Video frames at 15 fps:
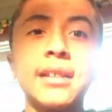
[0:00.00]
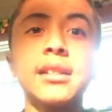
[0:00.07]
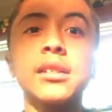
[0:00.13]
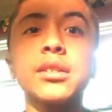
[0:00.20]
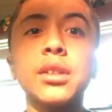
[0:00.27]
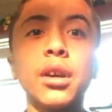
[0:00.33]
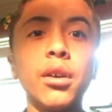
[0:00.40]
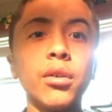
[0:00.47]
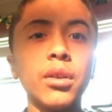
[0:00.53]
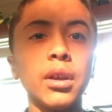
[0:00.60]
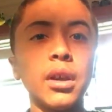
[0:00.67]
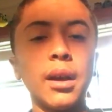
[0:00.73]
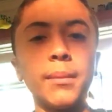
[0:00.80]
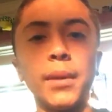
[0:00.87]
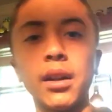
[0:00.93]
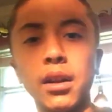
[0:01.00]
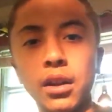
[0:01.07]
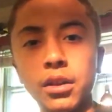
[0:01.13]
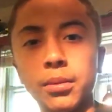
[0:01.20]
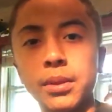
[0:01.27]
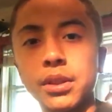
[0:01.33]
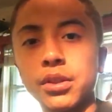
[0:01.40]
Texas Toad. I'm not
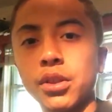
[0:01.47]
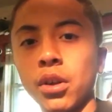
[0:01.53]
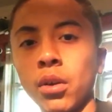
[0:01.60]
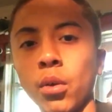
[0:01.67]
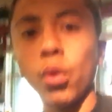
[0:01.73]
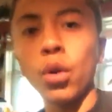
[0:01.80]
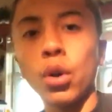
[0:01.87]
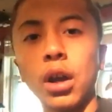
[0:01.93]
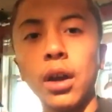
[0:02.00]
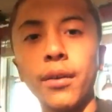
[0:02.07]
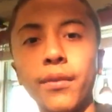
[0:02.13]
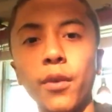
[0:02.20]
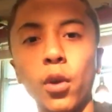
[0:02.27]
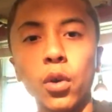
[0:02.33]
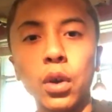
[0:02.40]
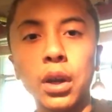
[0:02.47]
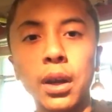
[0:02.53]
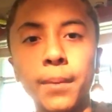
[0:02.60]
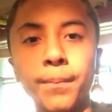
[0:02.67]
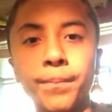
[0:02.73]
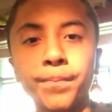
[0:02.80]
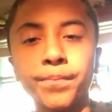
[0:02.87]
100% sure, or uh,
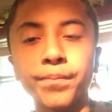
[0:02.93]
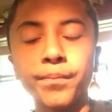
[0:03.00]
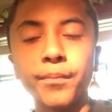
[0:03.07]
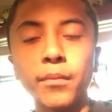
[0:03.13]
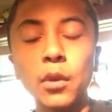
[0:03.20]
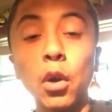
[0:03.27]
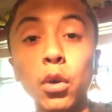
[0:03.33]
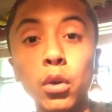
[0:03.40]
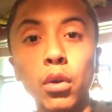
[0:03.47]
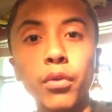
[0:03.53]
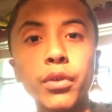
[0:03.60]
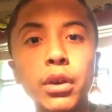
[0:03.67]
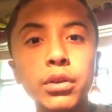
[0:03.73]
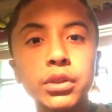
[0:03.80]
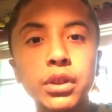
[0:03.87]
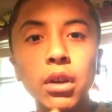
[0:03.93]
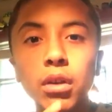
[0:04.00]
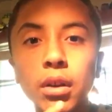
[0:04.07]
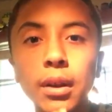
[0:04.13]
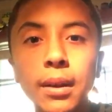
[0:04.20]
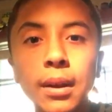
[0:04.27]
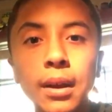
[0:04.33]
or um, or Gulf Coast
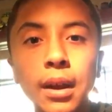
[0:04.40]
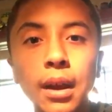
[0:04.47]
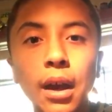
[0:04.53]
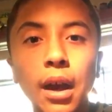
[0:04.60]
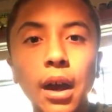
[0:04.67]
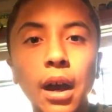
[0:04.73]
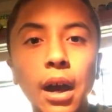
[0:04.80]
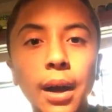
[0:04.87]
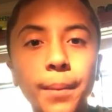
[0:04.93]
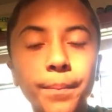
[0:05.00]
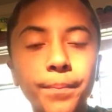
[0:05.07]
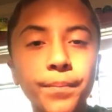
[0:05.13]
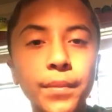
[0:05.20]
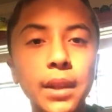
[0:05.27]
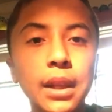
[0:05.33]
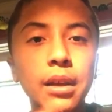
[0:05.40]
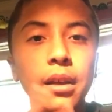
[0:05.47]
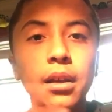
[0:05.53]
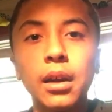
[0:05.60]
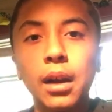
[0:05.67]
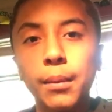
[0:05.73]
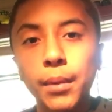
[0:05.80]
Toad. Um,
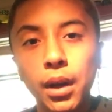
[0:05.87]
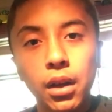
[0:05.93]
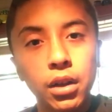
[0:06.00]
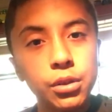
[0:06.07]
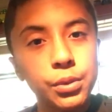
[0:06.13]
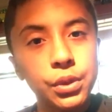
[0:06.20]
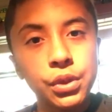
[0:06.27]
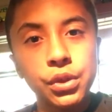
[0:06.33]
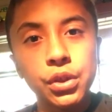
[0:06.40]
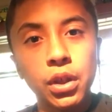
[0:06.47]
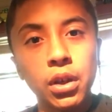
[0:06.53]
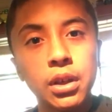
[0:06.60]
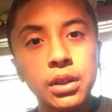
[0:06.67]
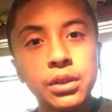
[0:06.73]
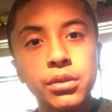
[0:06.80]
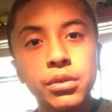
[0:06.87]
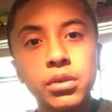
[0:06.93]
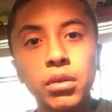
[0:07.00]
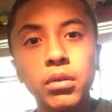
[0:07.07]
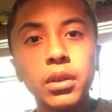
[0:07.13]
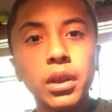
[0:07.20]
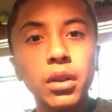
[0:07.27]
I'm not 100% sure because
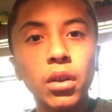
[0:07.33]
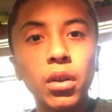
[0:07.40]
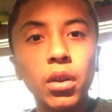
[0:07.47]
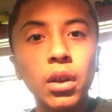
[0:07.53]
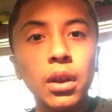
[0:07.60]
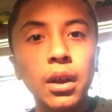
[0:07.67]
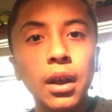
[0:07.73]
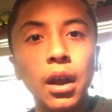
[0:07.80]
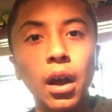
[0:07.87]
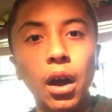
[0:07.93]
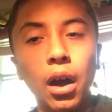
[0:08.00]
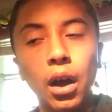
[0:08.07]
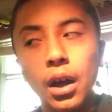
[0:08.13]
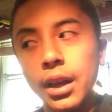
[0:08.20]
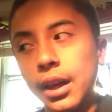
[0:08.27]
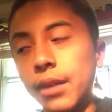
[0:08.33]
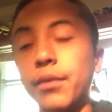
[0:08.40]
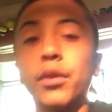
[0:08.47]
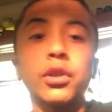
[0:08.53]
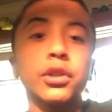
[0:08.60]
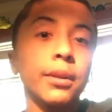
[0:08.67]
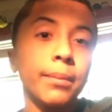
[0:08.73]
he's so little. Uh,
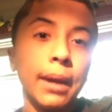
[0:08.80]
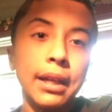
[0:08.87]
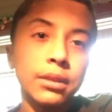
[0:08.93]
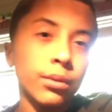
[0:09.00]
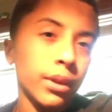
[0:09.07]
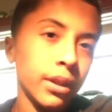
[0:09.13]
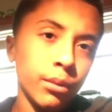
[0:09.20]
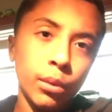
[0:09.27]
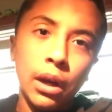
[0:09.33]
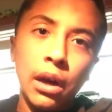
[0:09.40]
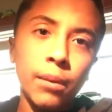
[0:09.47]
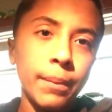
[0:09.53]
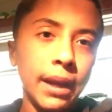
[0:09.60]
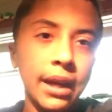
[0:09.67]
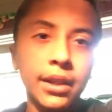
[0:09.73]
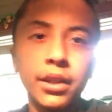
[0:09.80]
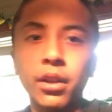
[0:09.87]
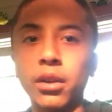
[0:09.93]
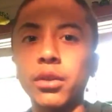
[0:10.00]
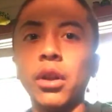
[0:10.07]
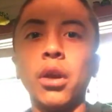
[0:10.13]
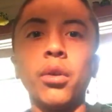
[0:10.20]
he unfortunately passed away a while
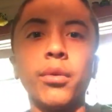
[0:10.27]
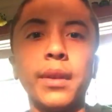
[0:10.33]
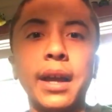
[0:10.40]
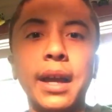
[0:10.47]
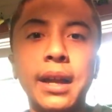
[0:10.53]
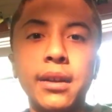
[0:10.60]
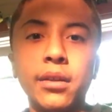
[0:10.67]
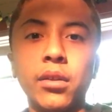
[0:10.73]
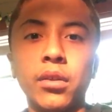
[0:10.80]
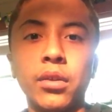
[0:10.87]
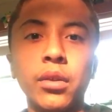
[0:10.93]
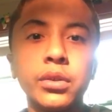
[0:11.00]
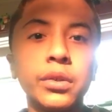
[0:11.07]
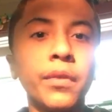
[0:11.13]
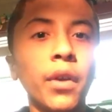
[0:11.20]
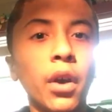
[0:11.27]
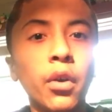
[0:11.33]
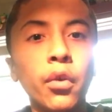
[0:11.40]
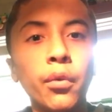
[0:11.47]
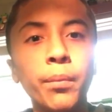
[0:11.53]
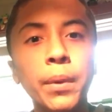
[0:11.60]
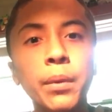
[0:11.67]
back. Y'all know that, or those of
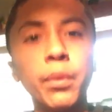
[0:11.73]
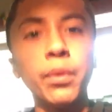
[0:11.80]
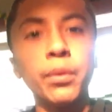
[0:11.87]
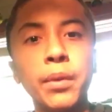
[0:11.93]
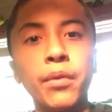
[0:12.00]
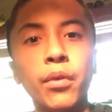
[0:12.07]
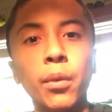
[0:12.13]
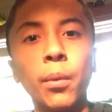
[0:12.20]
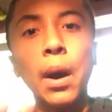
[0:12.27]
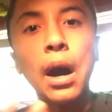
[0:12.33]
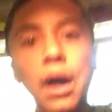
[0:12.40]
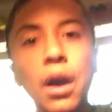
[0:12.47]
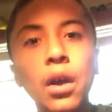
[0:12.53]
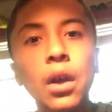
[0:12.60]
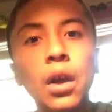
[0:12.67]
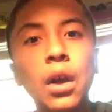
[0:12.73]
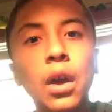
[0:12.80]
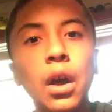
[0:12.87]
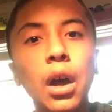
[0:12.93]
y'all who've been with me for a while.